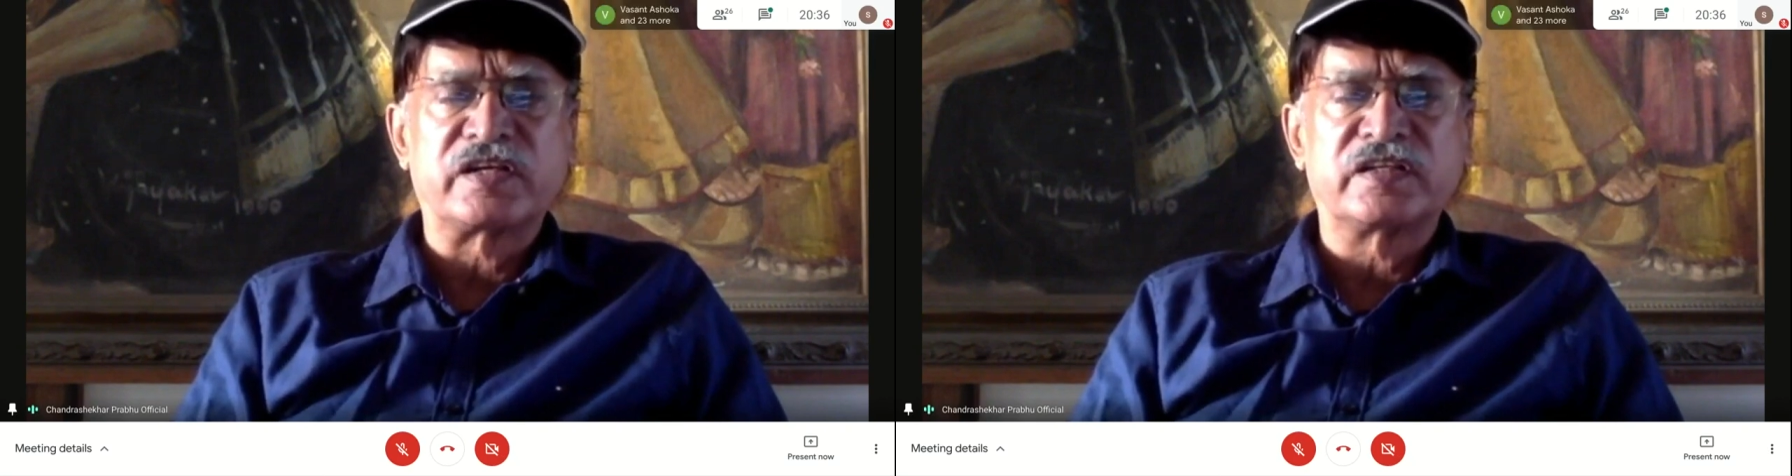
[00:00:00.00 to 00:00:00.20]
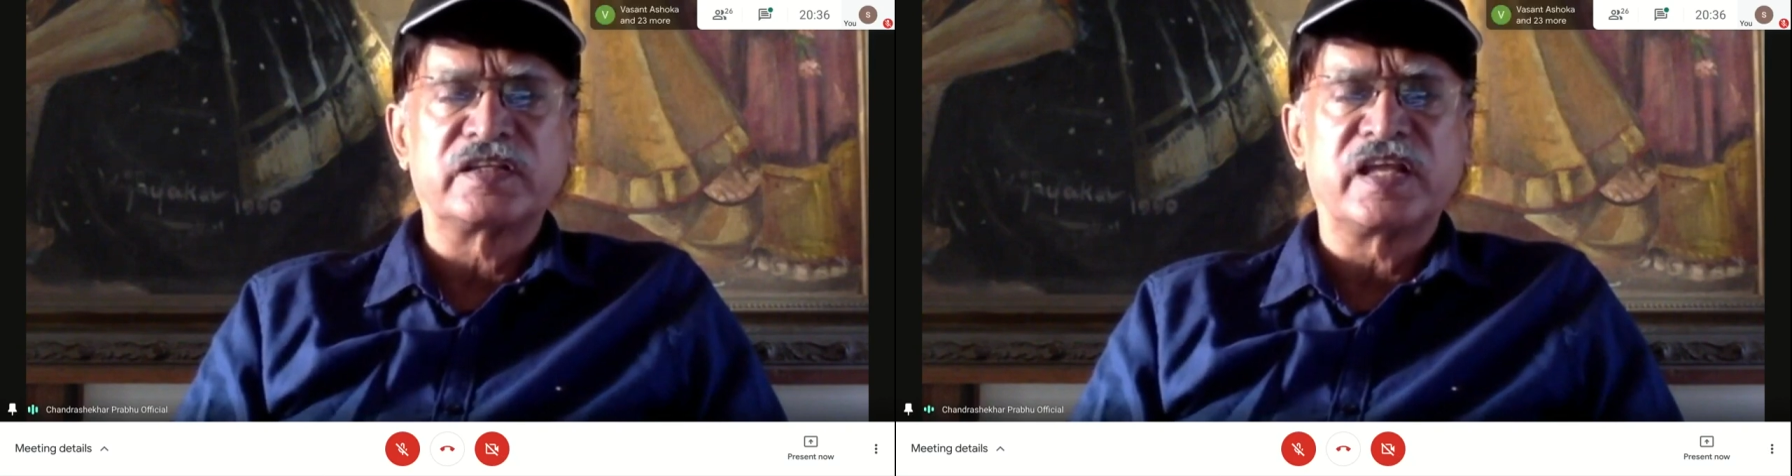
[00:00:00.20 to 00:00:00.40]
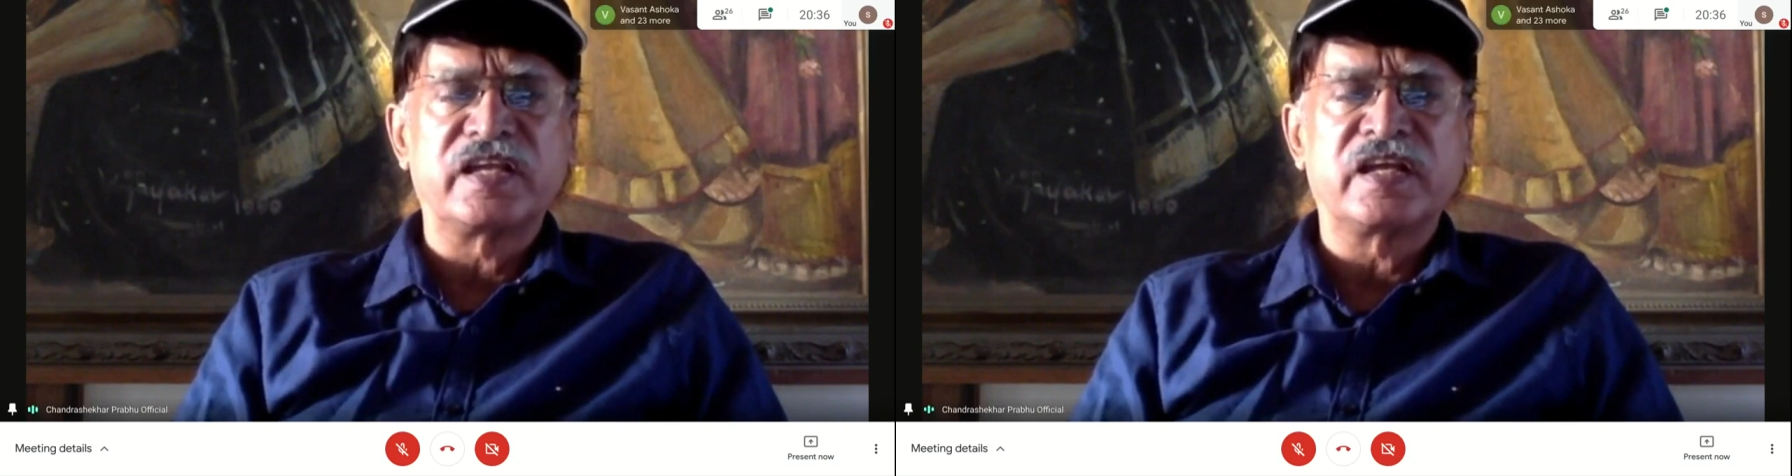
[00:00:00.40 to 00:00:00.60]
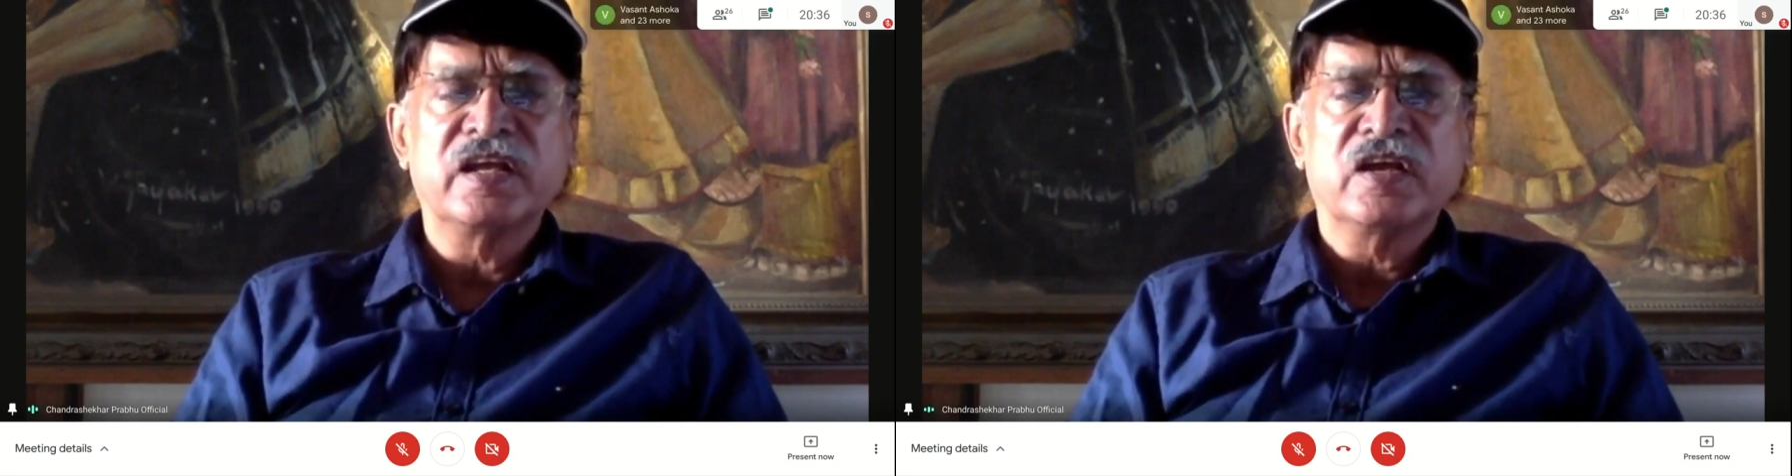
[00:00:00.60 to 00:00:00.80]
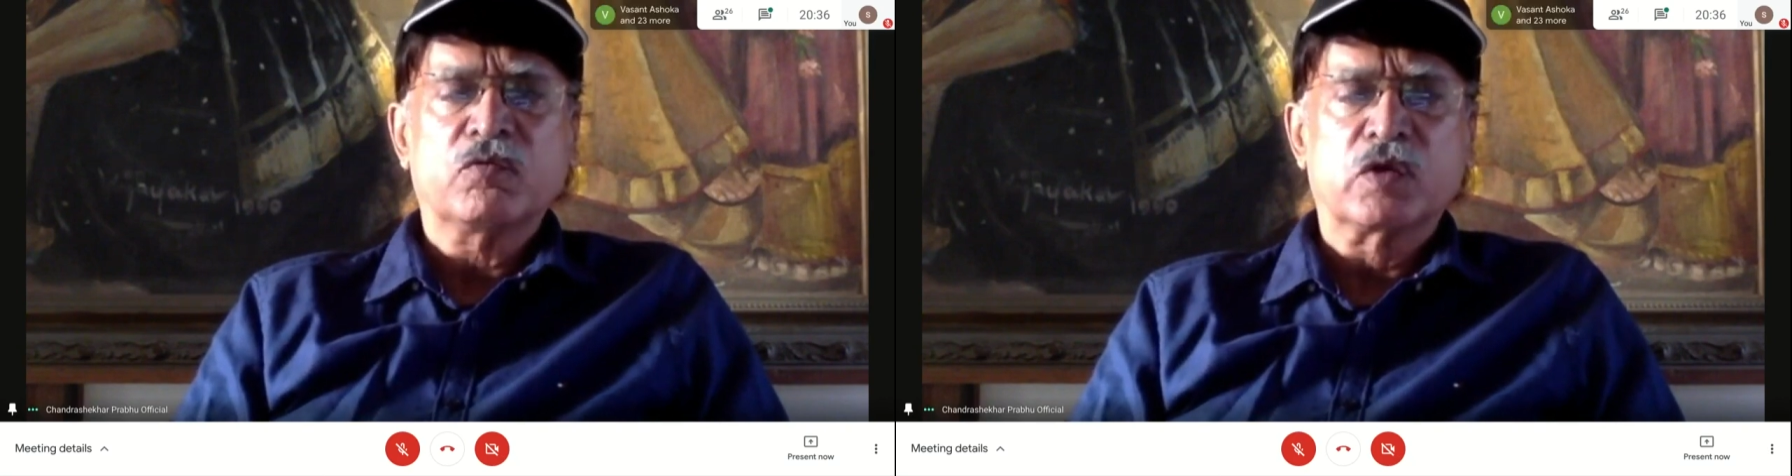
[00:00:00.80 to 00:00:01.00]
wherein
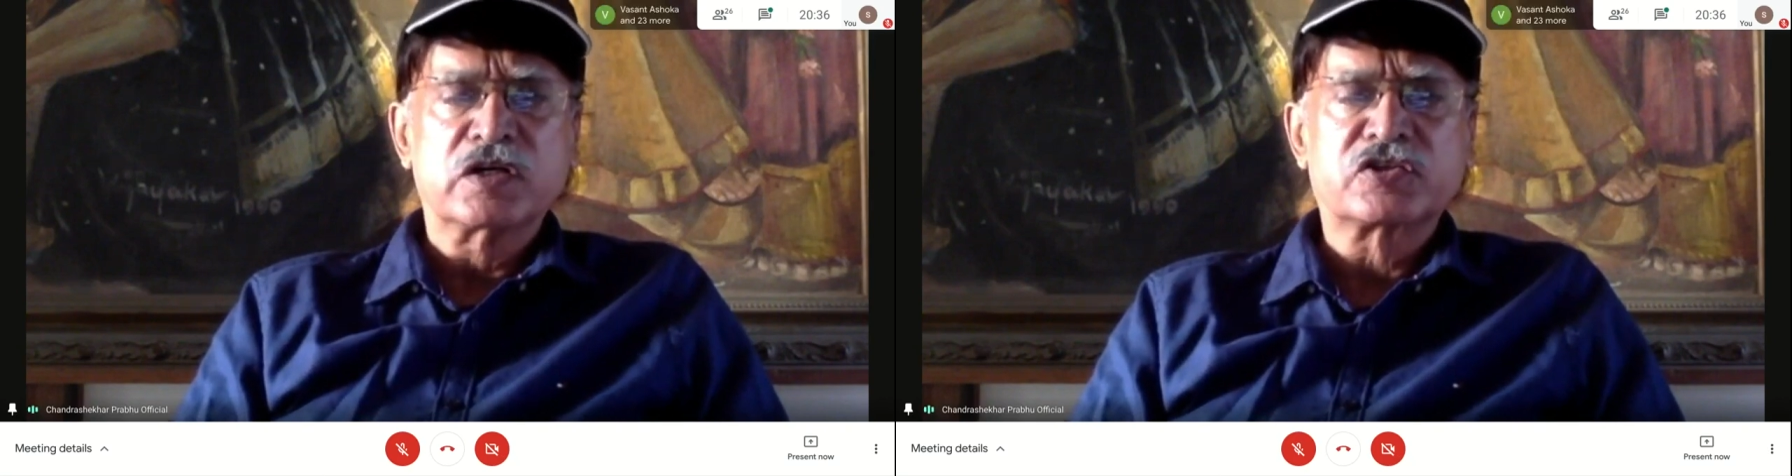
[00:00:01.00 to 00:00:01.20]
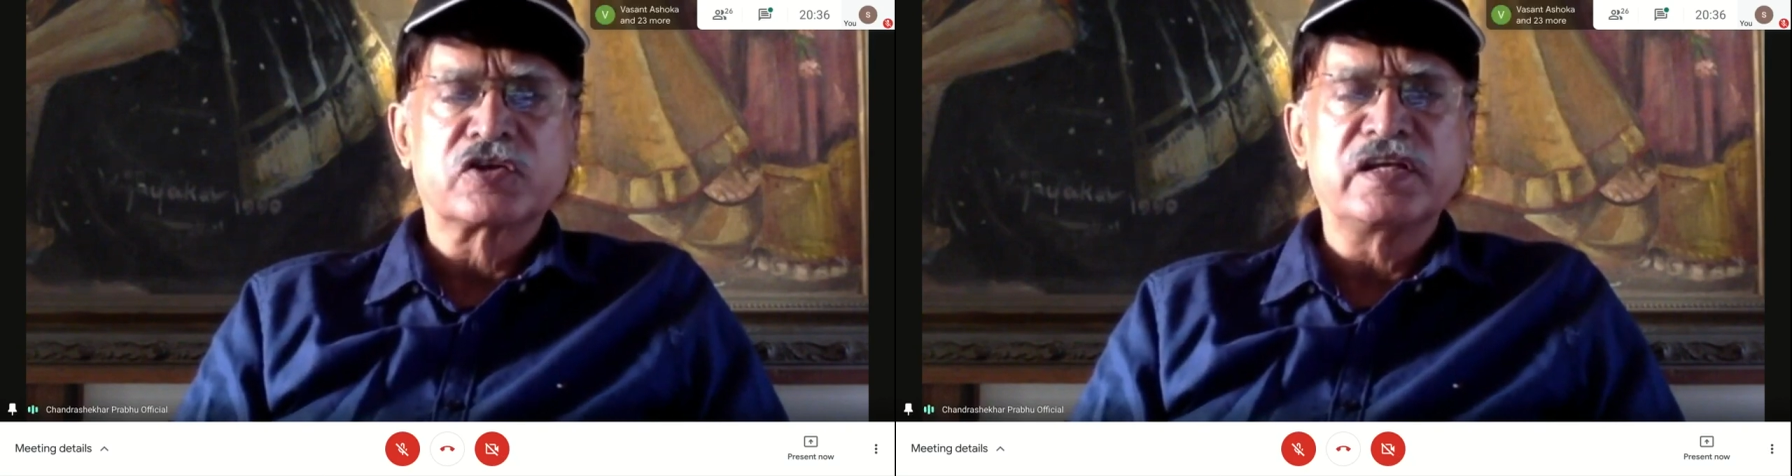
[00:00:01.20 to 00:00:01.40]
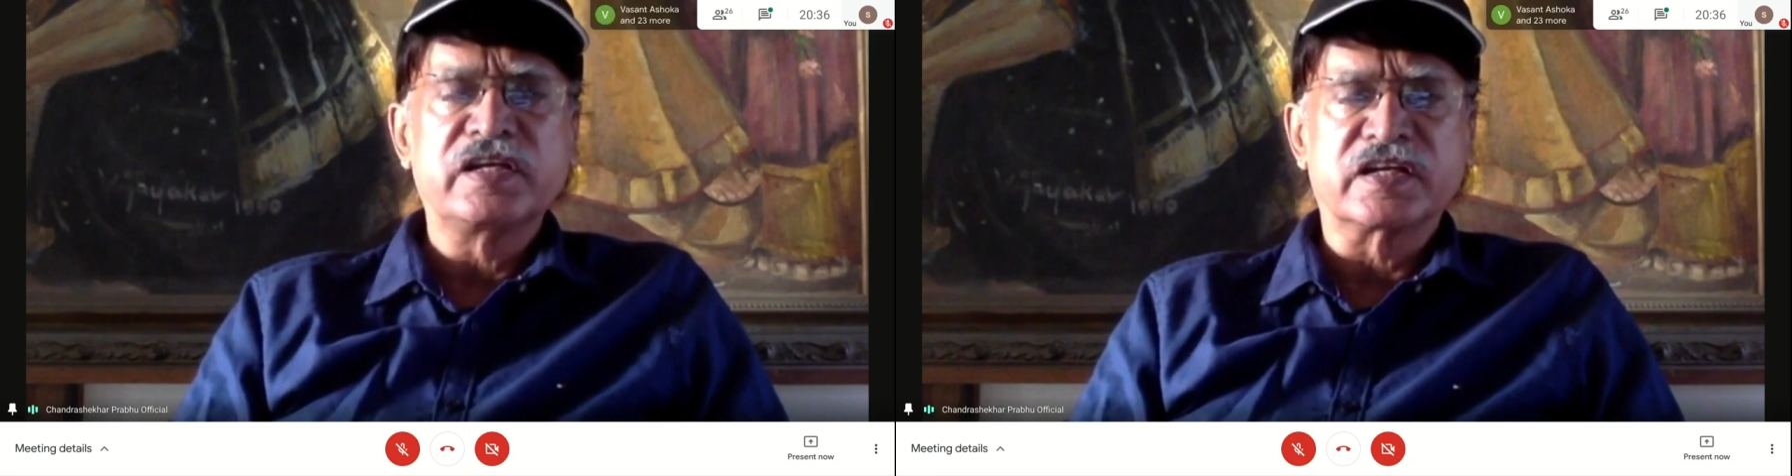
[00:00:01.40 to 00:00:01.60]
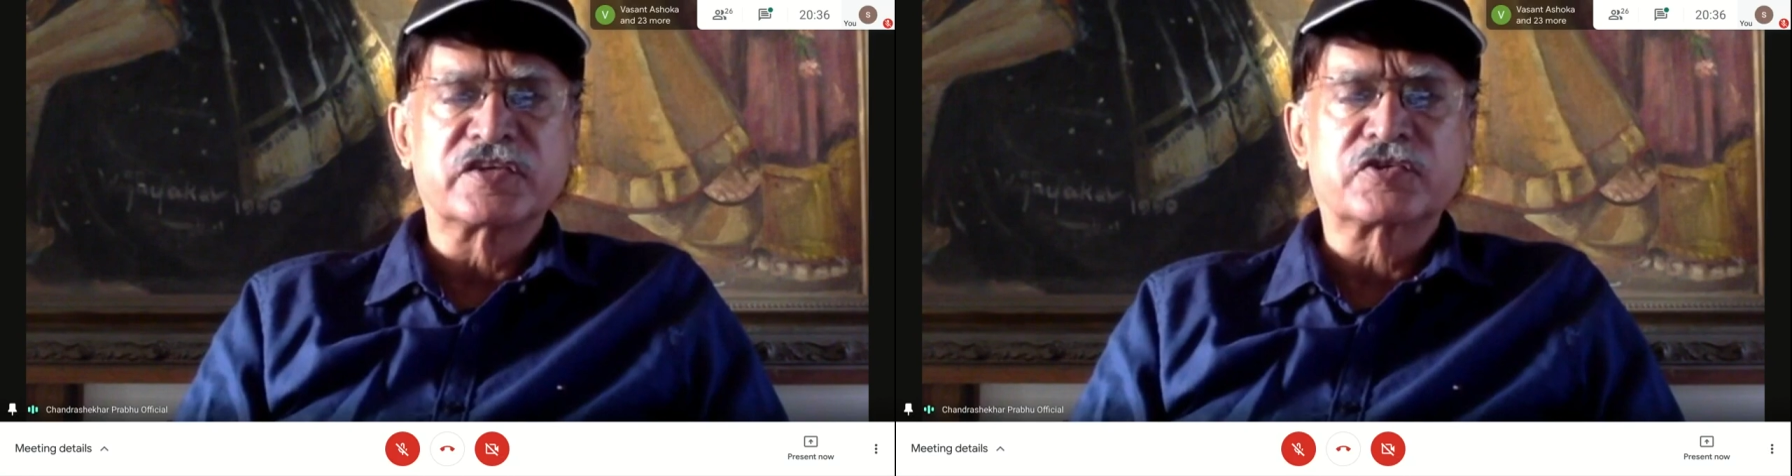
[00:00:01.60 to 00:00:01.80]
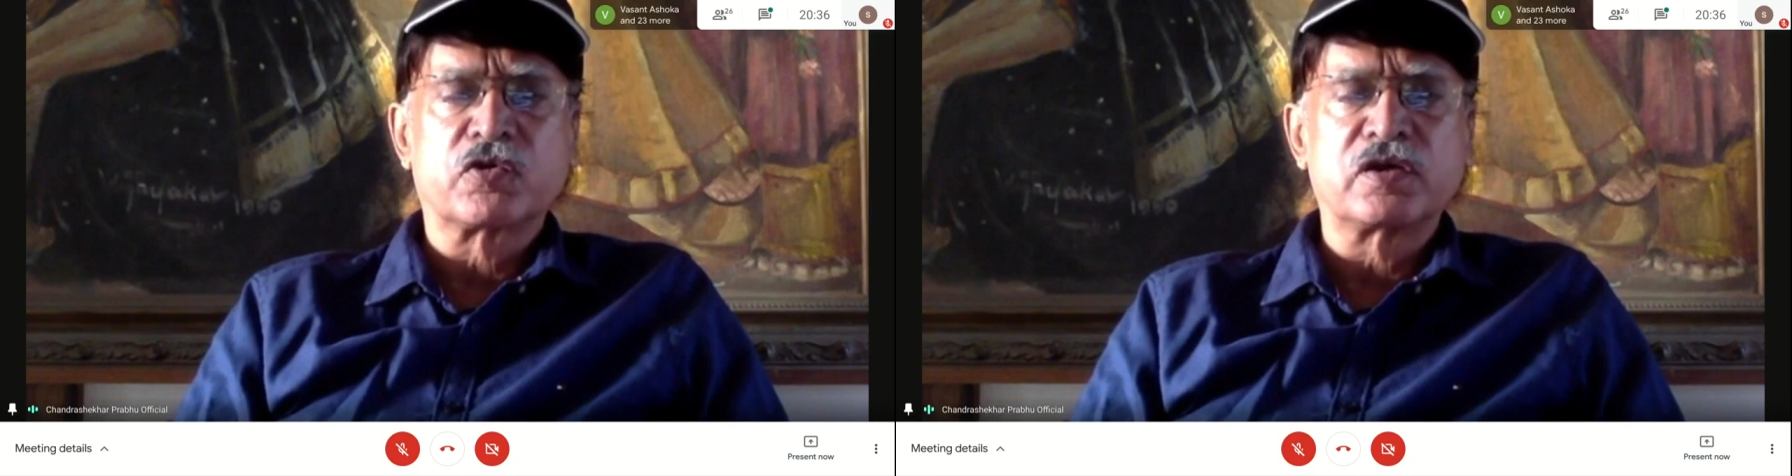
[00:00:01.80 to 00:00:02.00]
they virtually
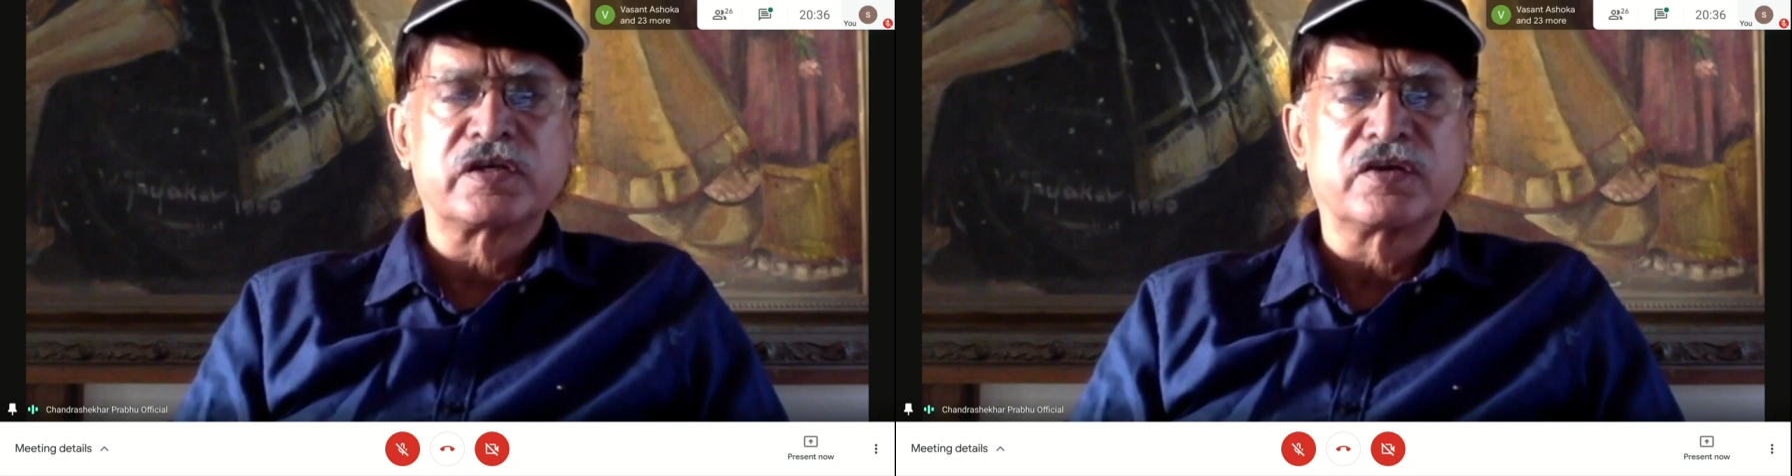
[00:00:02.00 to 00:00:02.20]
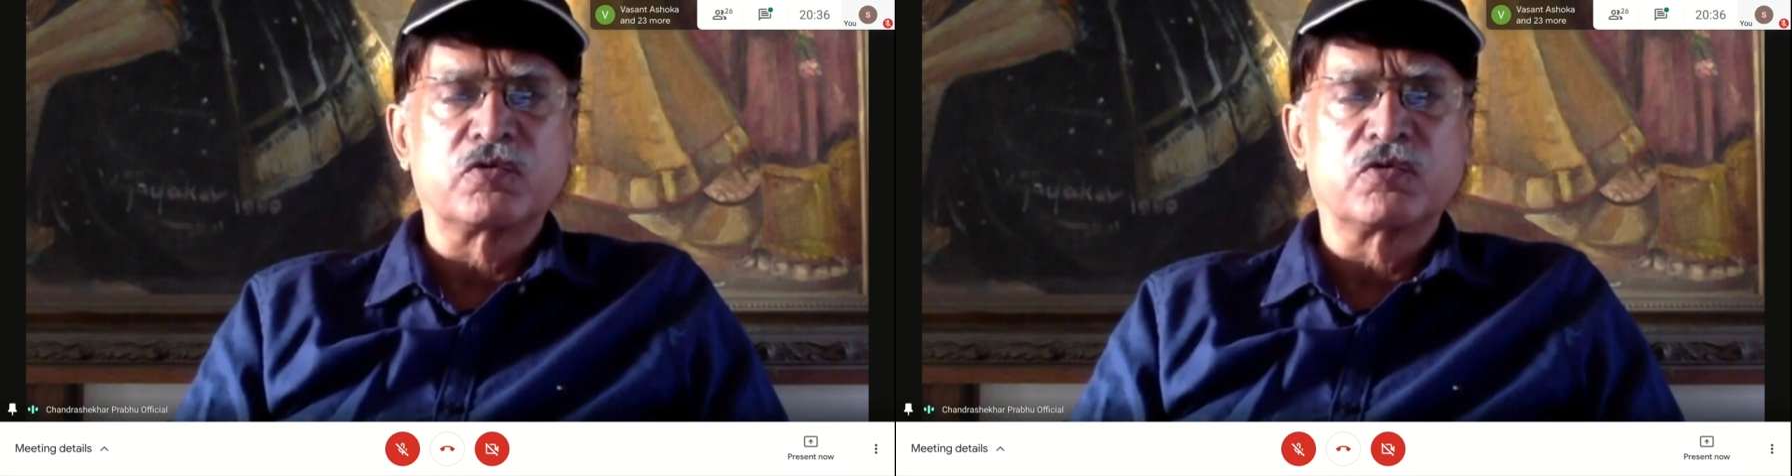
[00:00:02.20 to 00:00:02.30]
controlled